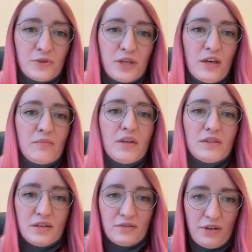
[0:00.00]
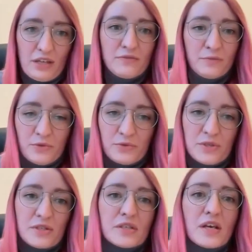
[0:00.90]
your game in the creative
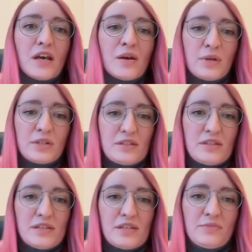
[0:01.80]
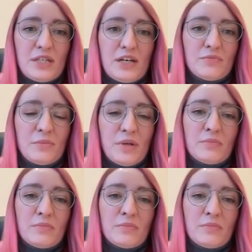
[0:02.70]
process, but at the same time,